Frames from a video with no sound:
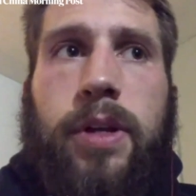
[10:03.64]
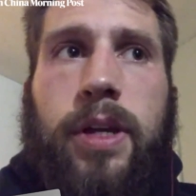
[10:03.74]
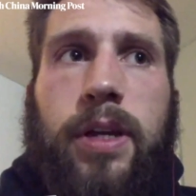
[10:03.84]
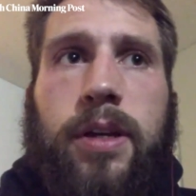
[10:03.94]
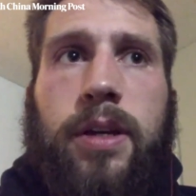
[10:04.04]

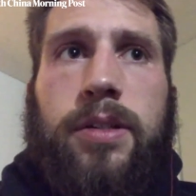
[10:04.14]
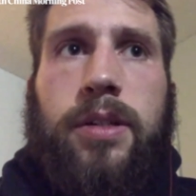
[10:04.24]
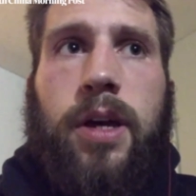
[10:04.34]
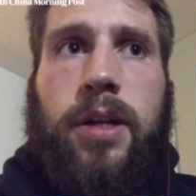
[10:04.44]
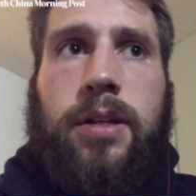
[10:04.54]
He's
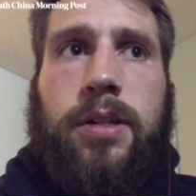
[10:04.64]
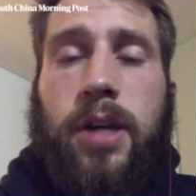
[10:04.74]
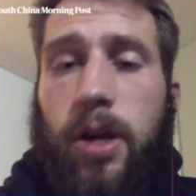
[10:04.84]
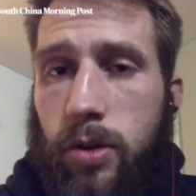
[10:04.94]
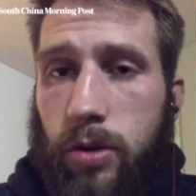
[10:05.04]
got
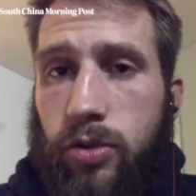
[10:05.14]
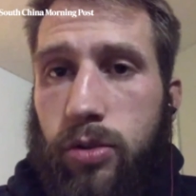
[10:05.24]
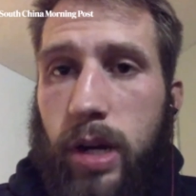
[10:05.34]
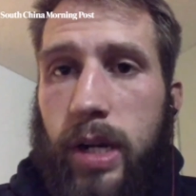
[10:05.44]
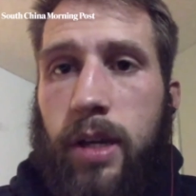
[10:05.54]
good
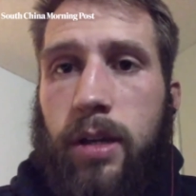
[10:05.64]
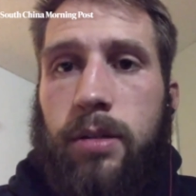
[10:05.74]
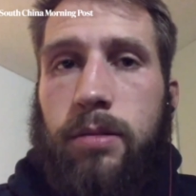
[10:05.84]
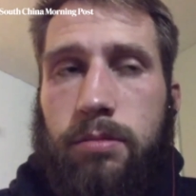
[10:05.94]
striking,